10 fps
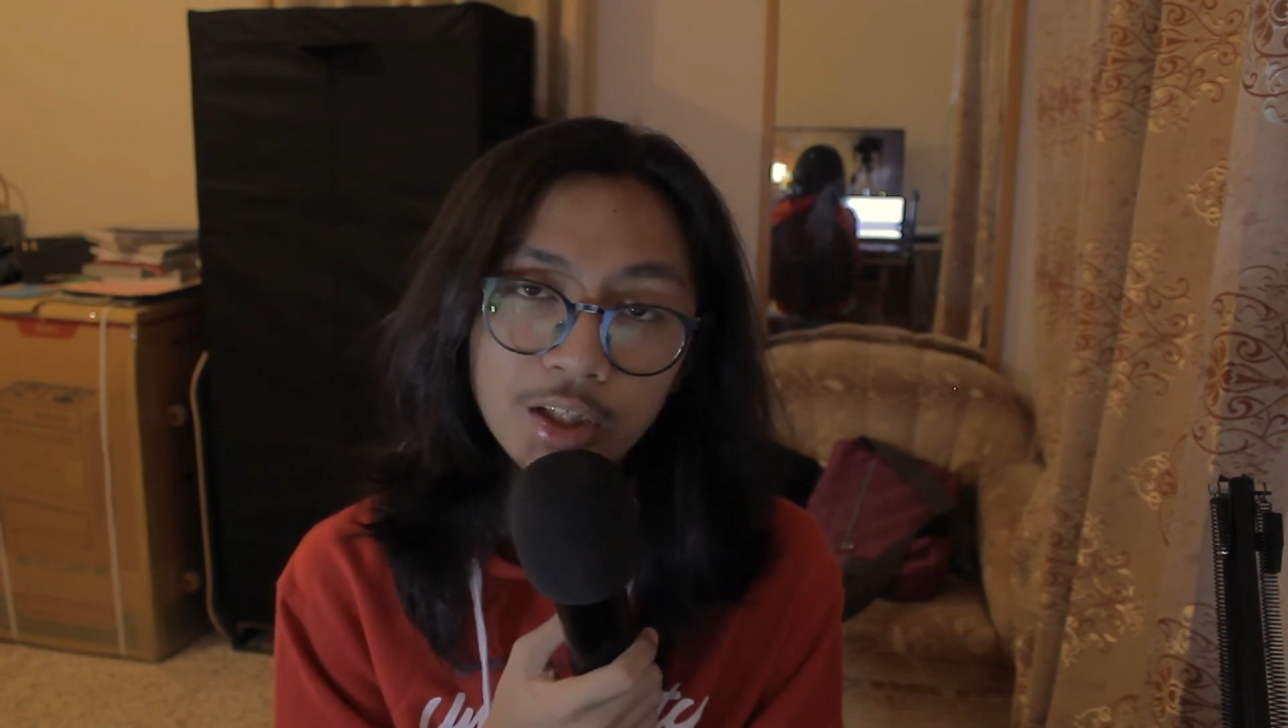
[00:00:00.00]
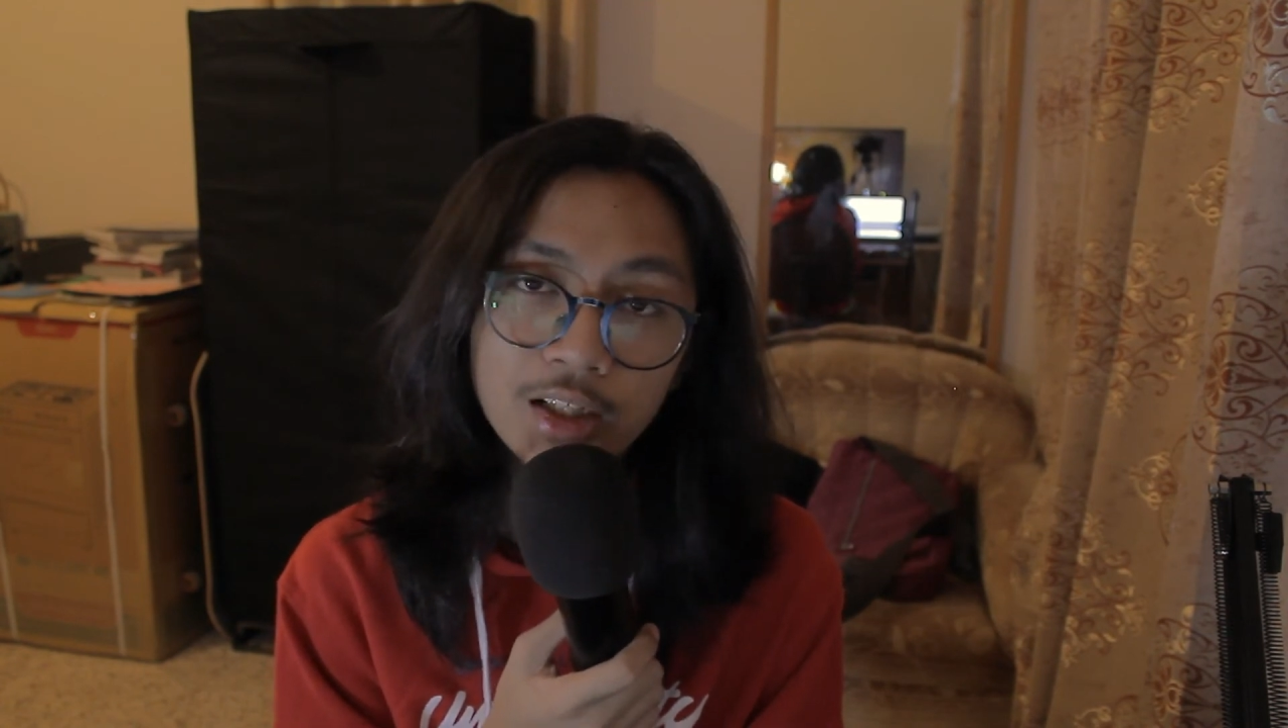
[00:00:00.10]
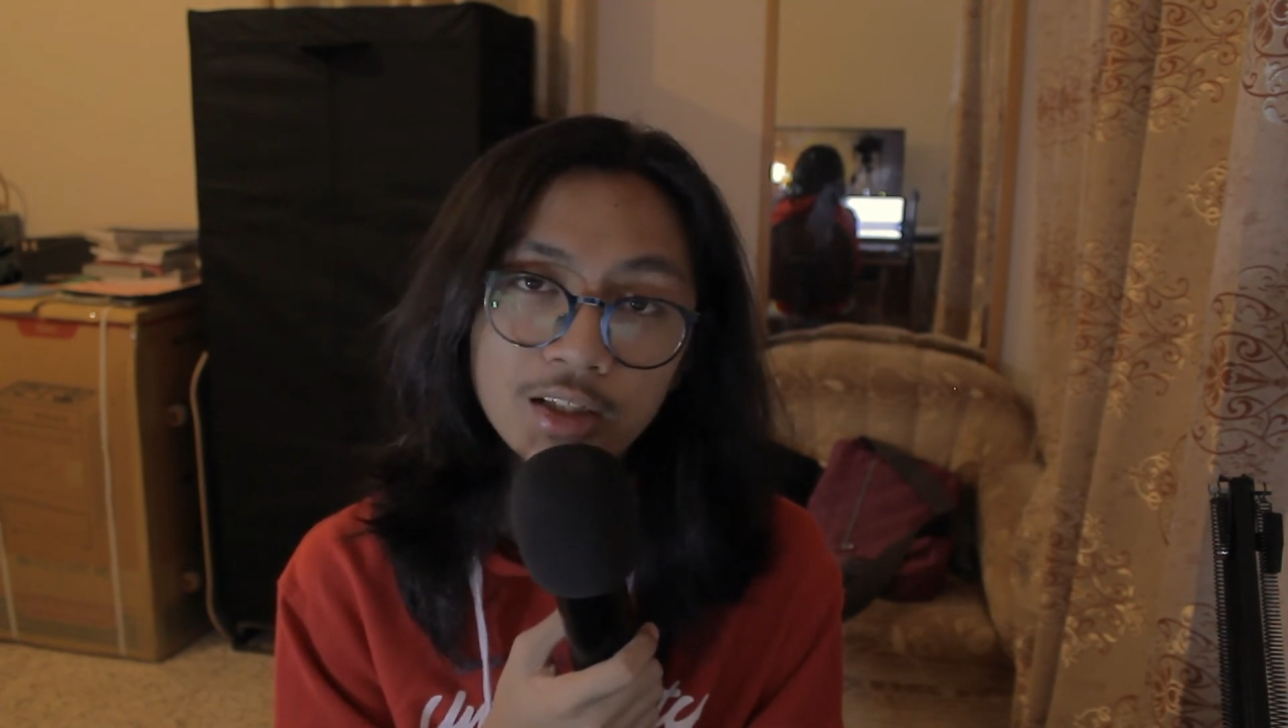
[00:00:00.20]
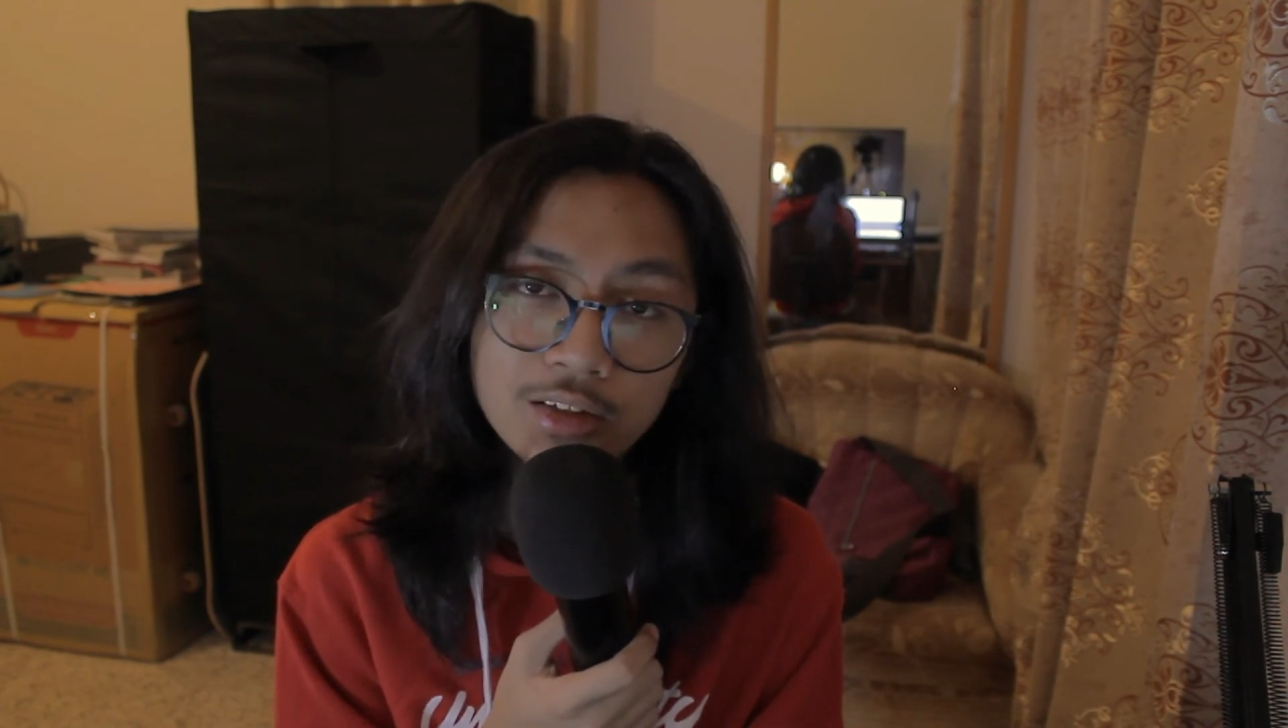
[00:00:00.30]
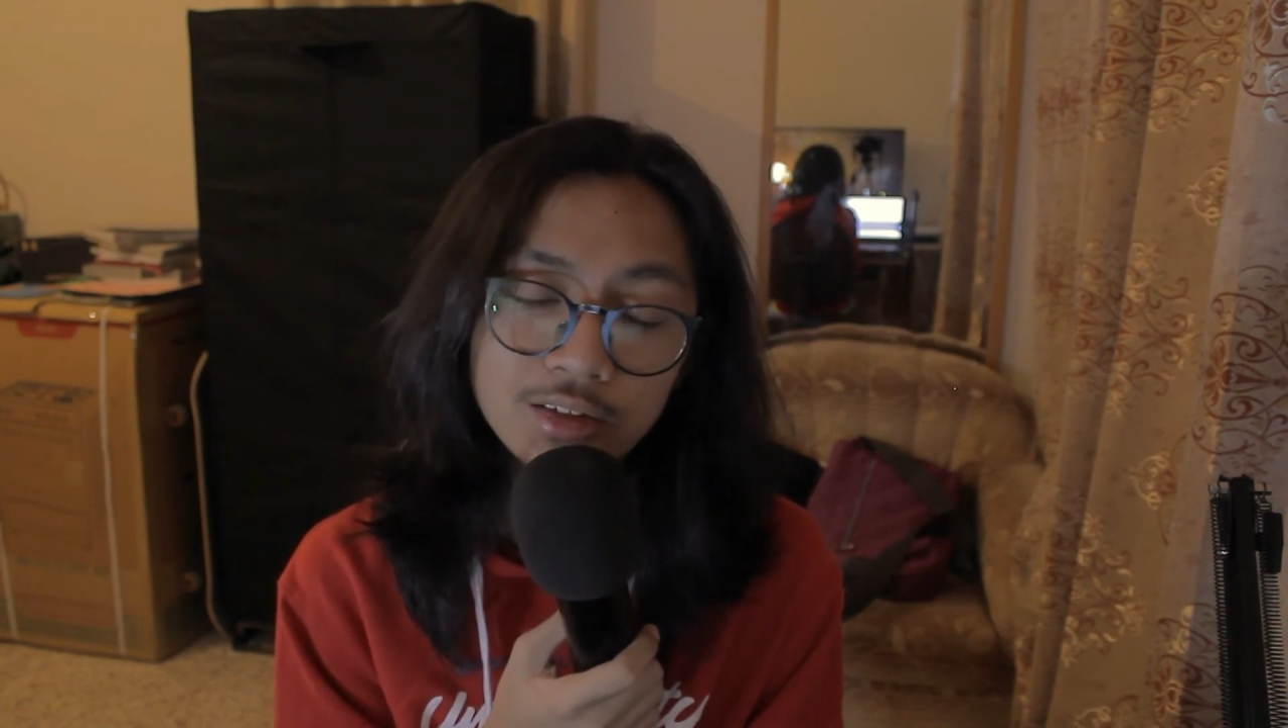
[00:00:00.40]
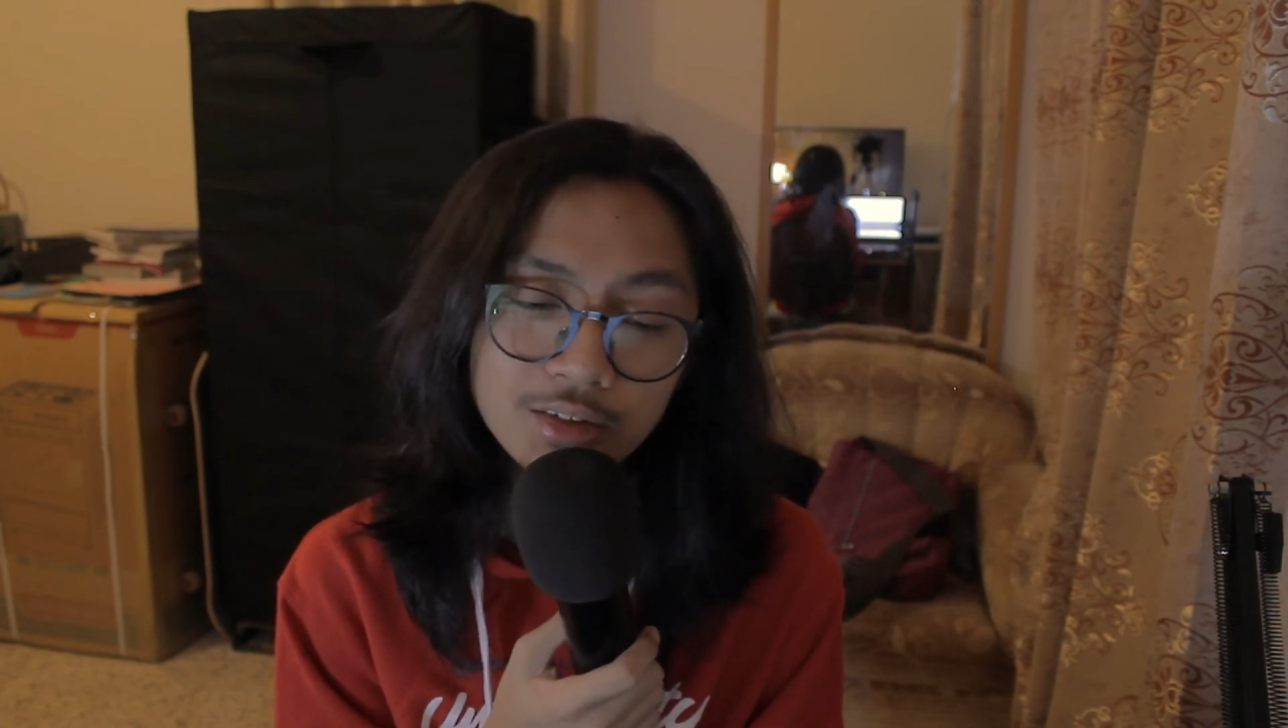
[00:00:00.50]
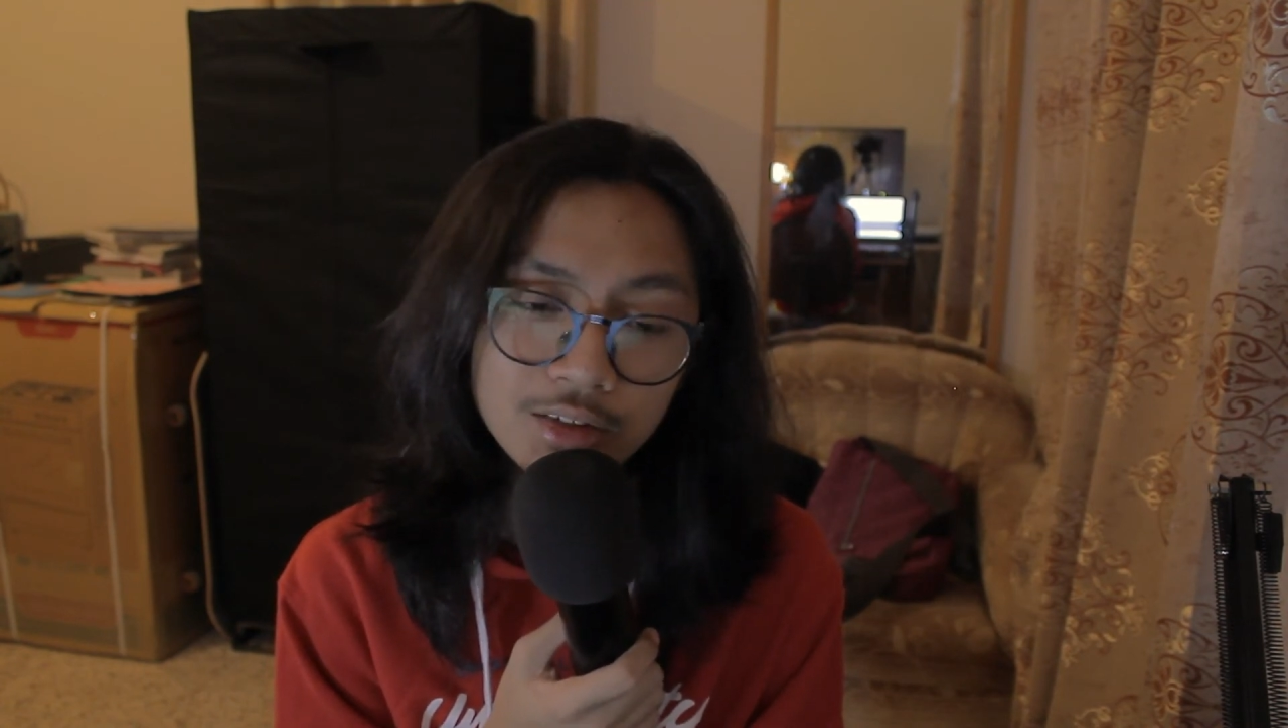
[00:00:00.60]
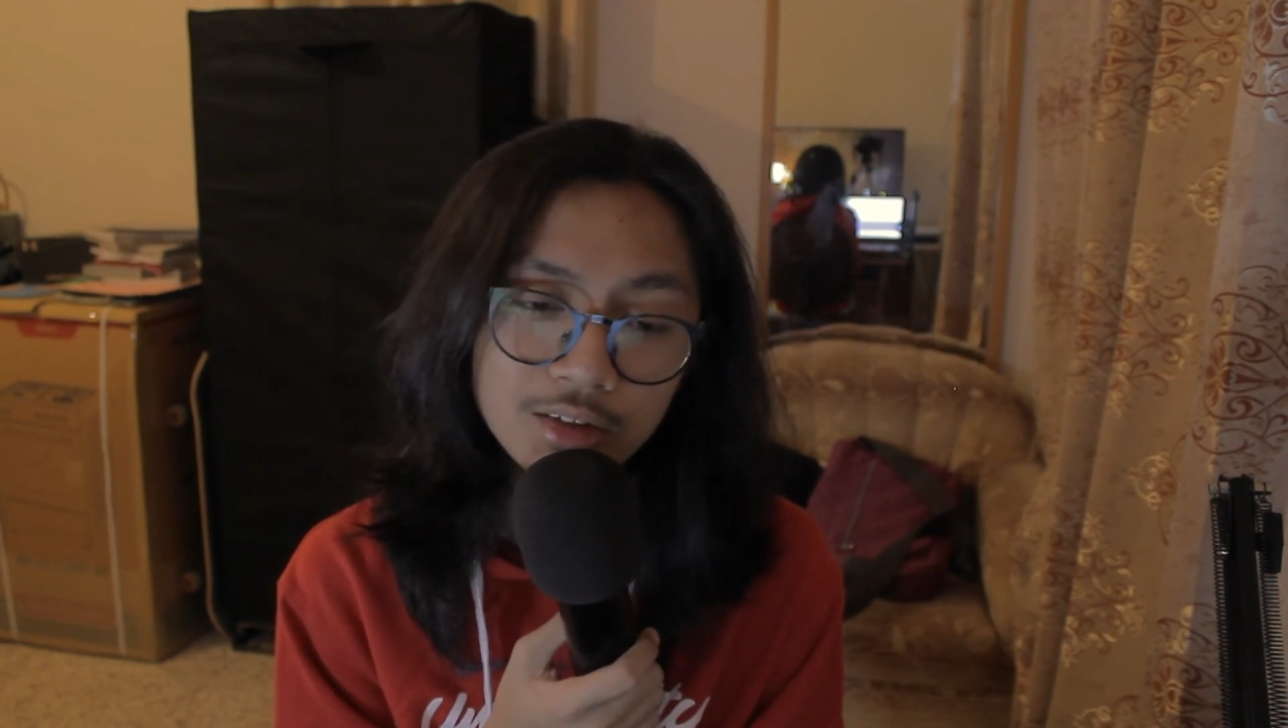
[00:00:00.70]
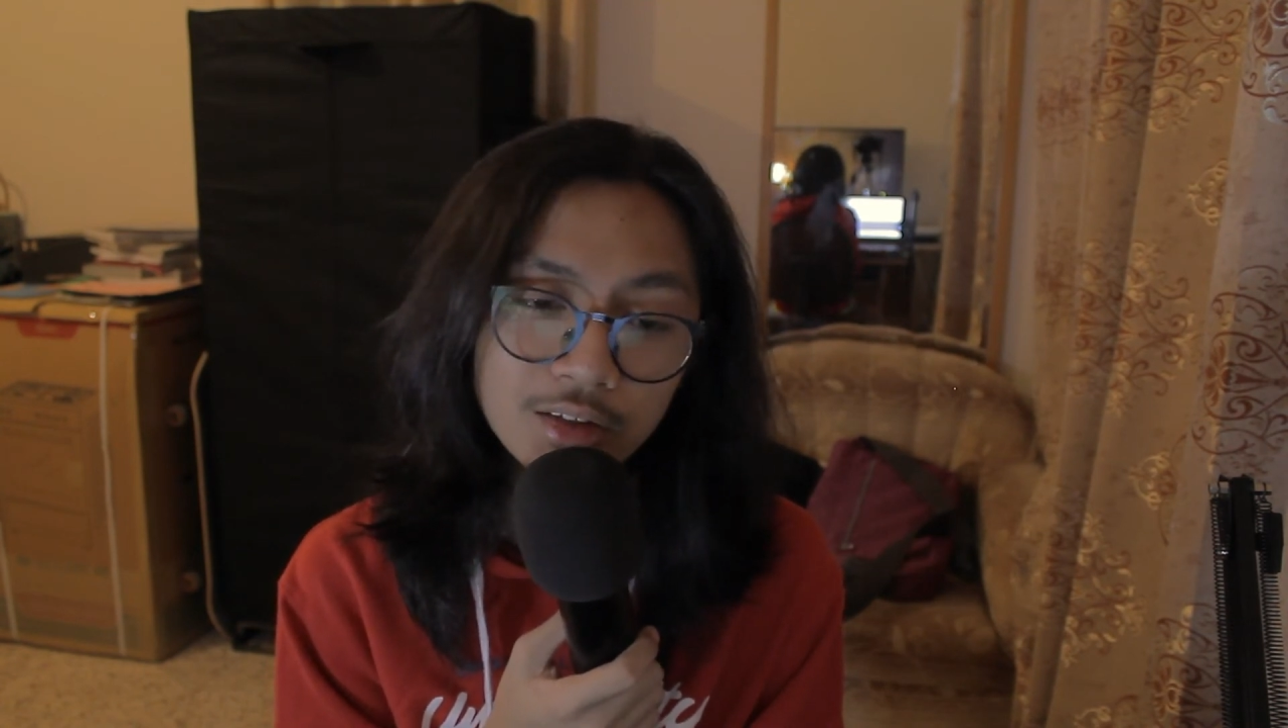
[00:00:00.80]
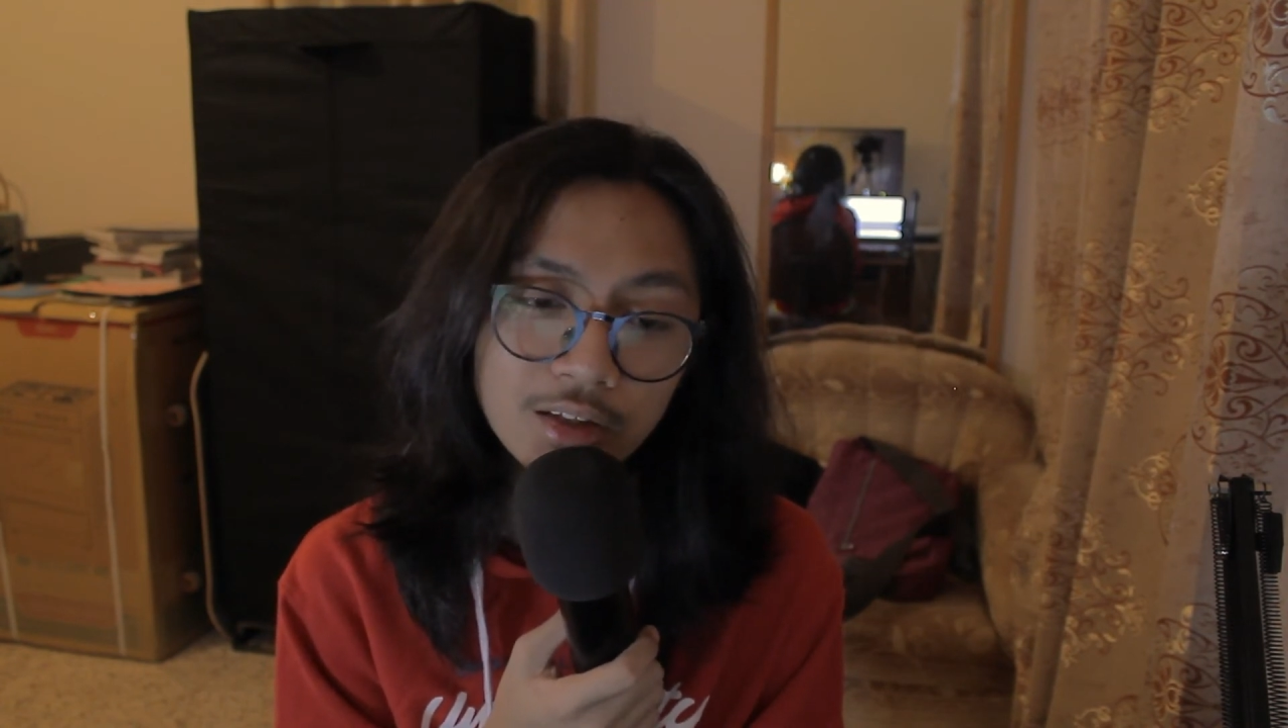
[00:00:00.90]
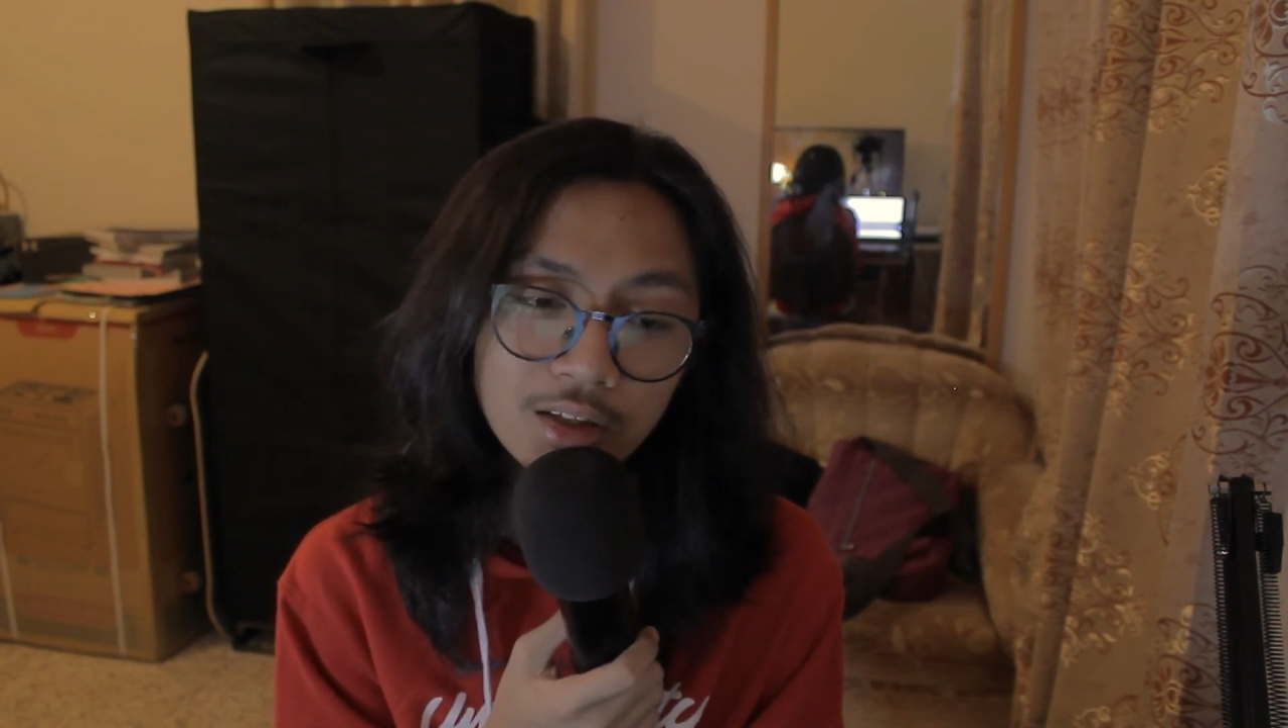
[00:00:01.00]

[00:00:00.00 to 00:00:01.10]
guys